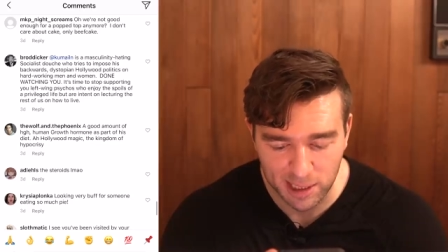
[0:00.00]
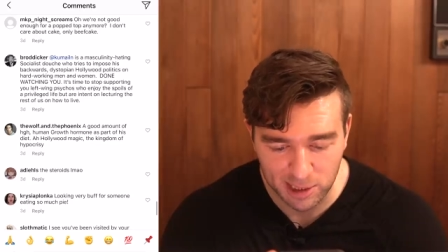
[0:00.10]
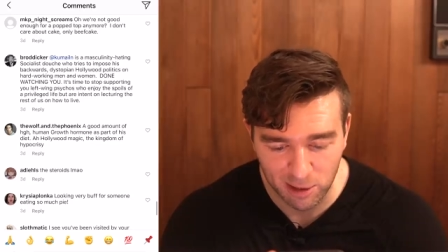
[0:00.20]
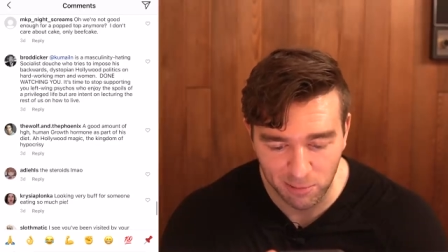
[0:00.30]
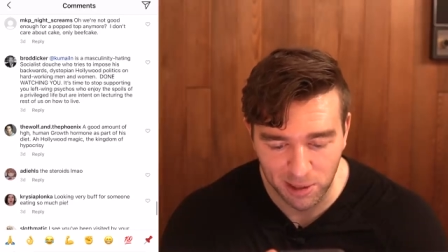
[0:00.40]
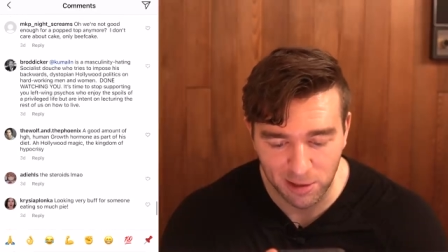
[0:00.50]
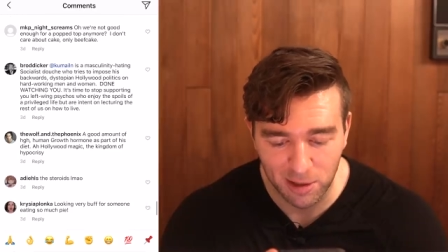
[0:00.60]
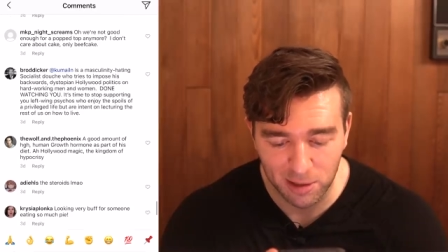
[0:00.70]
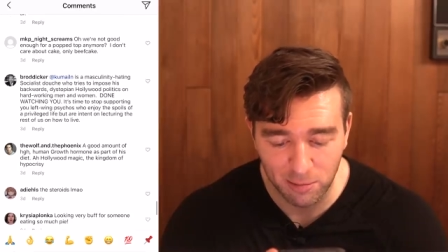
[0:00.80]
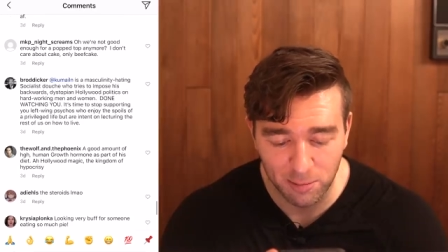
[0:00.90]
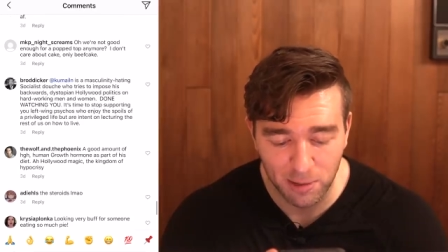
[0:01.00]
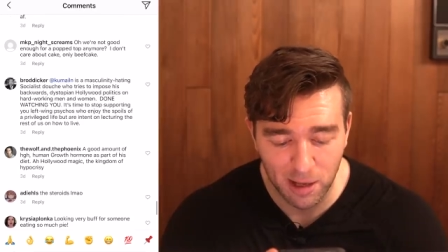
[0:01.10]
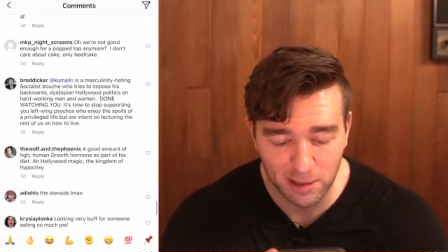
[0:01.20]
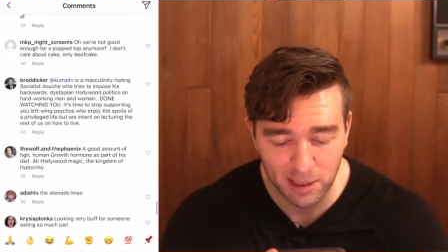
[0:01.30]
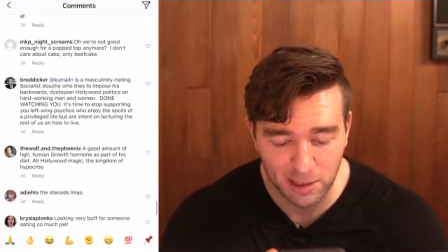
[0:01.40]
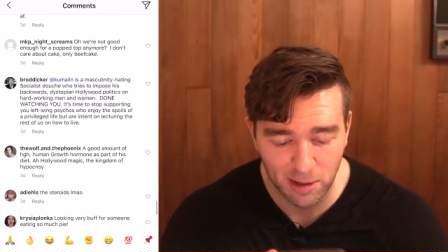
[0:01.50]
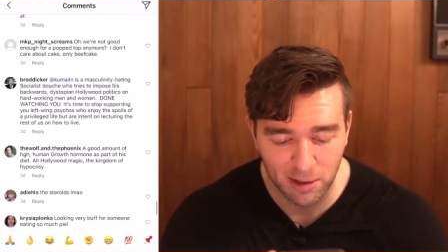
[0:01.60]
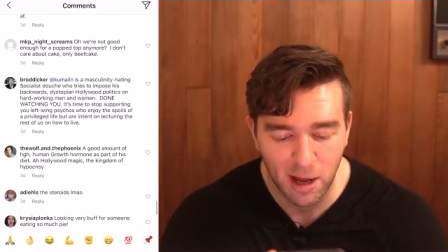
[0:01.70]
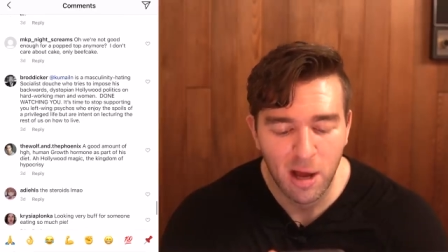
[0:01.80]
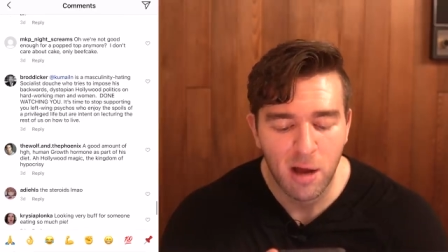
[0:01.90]
dystopian Hollywood politics
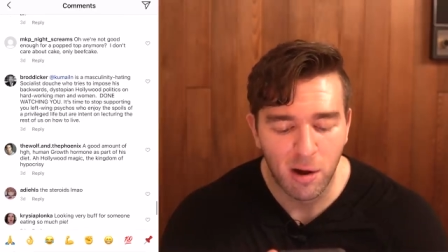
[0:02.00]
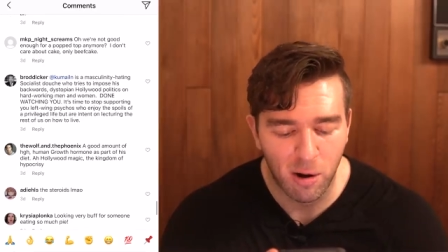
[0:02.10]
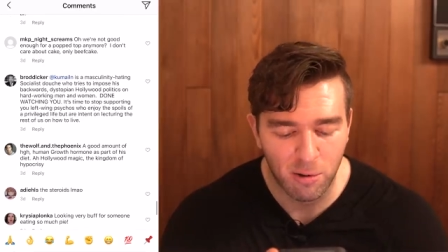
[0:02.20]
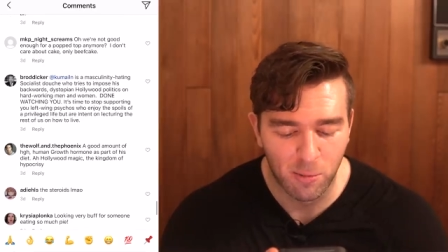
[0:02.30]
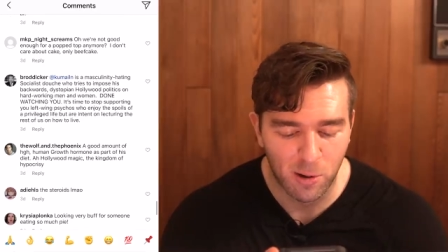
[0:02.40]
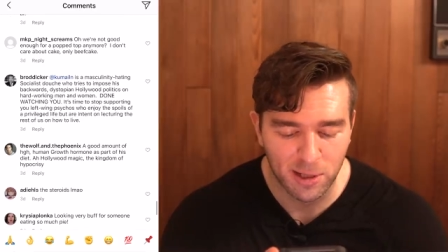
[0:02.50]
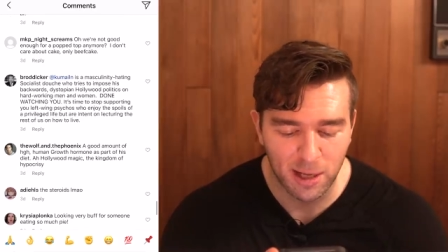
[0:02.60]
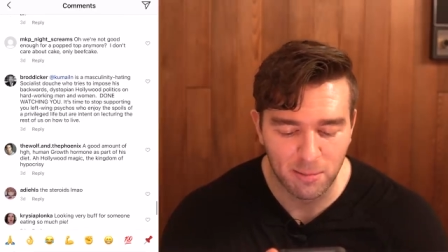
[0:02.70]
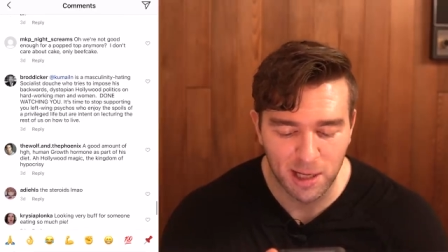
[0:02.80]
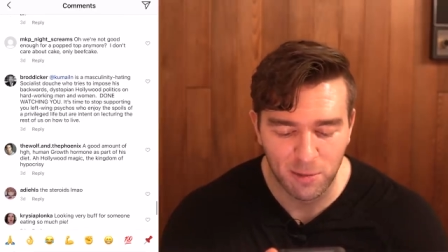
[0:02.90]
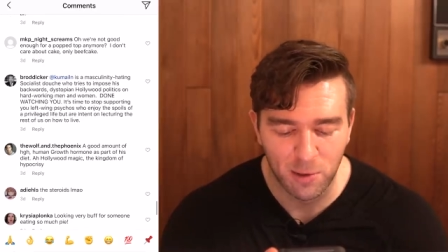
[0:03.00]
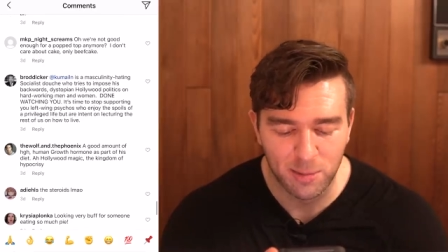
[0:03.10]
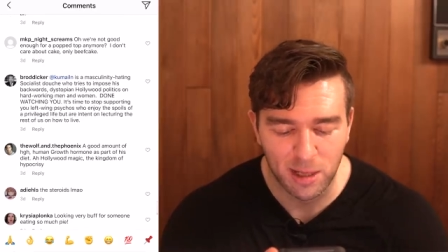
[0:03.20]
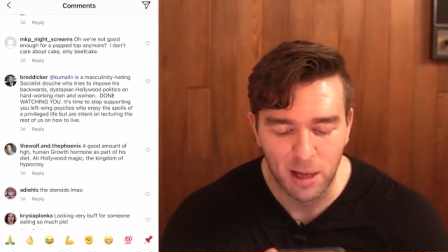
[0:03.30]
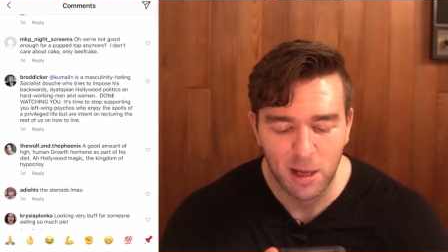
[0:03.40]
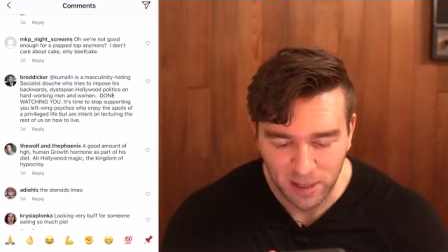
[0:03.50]
on hardworking men and women.